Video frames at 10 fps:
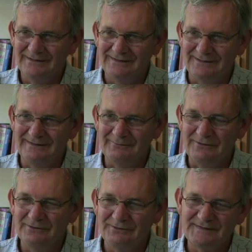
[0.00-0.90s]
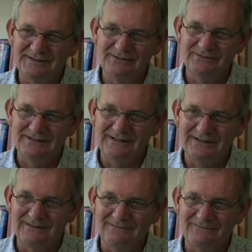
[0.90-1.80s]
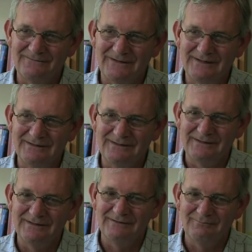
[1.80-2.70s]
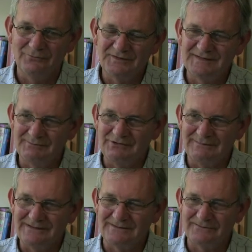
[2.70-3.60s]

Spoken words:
then we'd also find more subject matters